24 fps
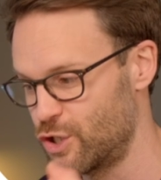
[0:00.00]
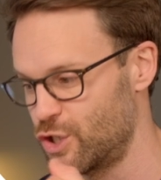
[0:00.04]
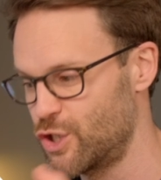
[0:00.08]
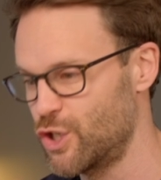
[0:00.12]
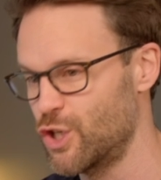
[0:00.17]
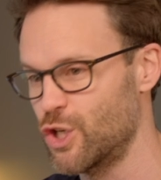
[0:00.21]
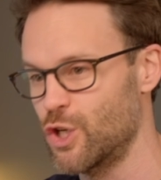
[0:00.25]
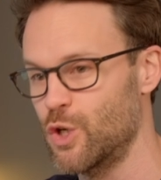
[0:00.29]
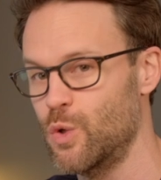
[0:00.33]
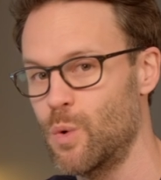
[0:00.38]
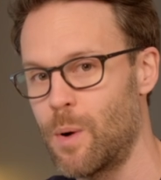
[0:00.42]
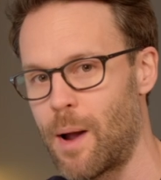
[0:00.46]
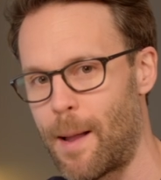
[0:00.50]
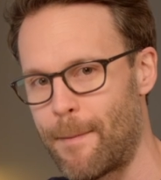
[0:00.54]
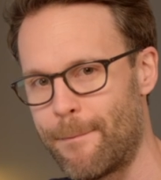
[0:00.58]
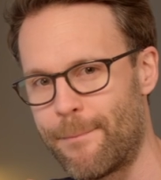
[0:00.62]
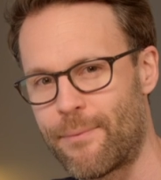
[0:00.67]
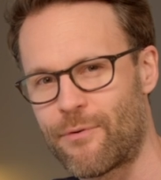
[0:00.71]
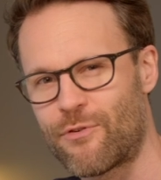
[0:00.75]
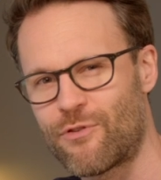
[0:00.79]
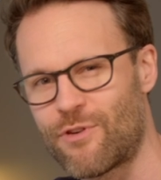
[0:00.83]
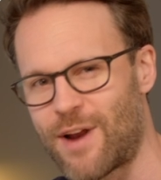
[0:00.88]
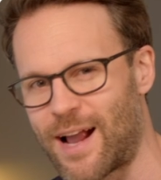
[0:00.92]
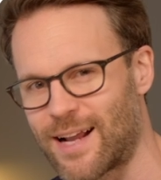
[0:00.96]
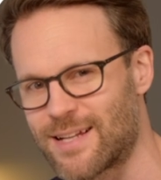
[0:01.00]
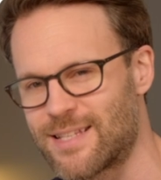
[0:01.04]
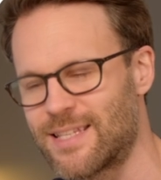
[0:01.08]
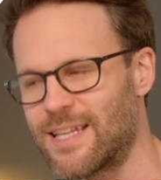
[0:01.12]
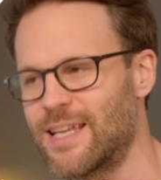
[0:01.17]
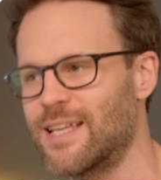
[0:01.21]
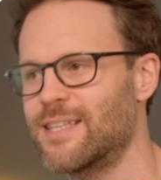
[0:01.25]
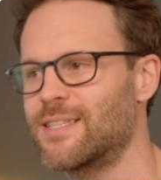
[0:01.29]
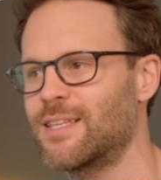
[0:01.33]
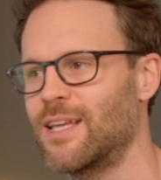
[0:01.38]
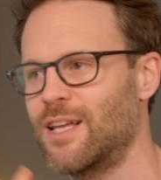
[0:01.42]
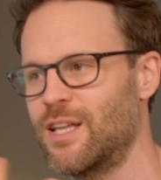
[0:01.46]
do and
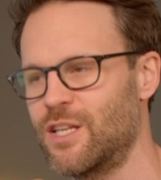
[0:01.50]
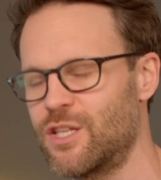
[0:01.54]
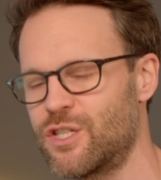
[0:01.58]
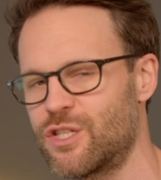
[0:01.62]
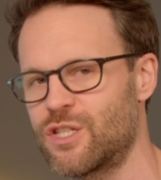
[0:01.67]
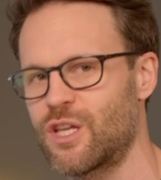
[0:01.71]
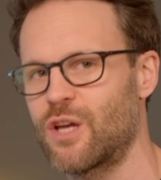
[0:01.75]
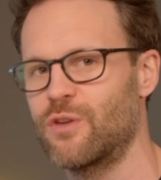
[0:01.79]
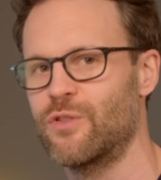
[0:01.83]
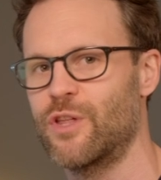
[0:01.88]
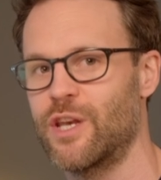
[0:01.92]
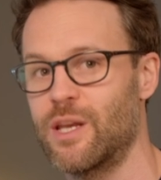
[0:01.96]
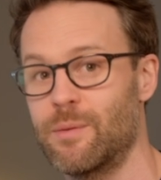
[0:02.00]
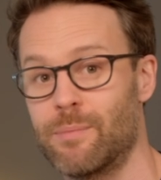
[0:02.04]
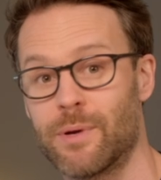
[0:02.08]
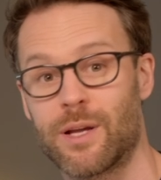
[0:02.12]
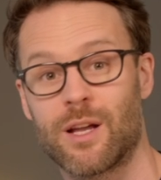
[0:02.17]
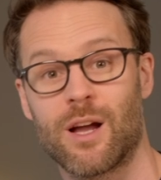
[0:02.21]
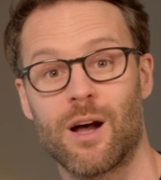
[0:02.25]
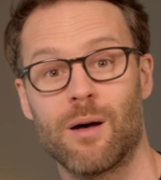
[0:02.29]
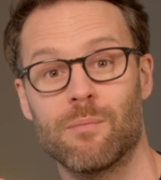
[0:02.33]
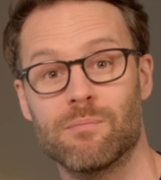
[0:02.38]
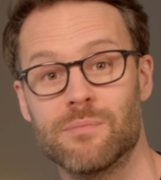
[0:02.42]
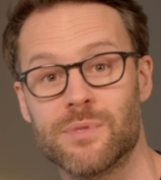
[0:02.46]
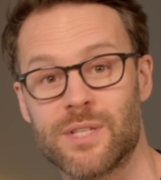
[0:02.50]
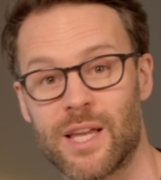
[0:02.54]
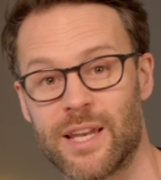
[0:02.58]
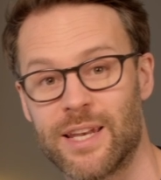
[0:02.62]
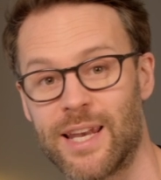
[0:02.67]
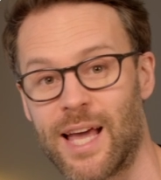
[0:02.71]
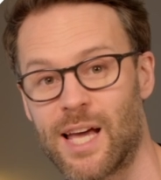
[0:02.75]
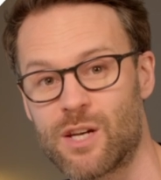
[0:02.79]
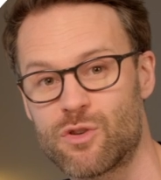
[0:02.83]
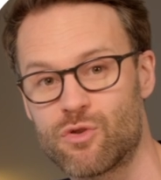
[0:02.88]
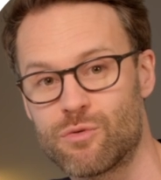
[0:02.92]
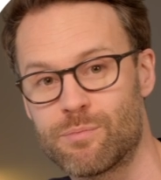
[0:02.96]
practice so that it becomes a
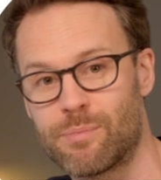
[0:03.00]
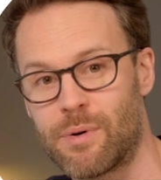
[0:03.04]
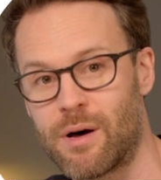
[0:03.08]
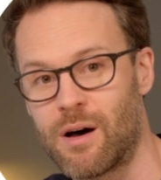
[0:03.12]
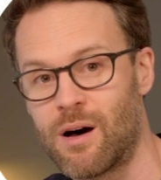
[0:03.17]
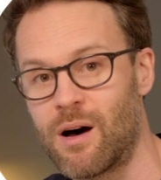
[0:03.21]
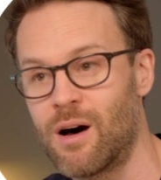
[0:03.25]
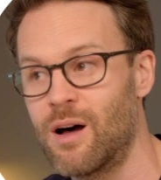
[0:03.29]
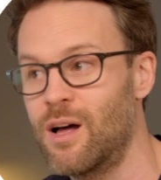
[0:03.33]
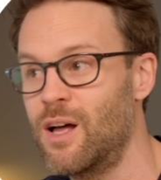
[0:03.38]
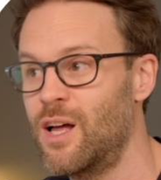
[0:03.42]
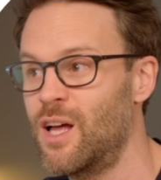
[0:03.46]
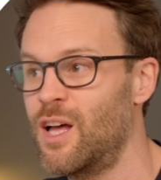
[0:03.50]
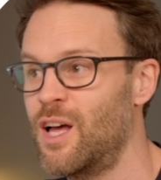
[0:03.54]
natural part